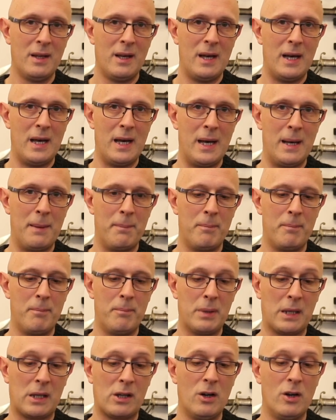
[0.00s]

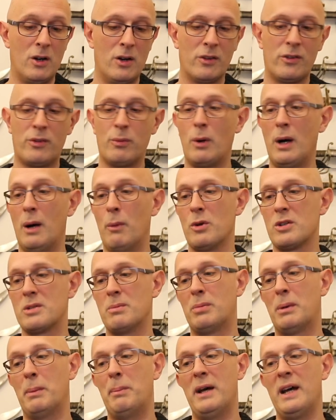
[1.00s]
because what I
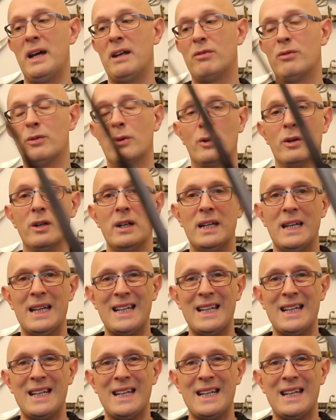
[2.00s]
wasn't prepared for,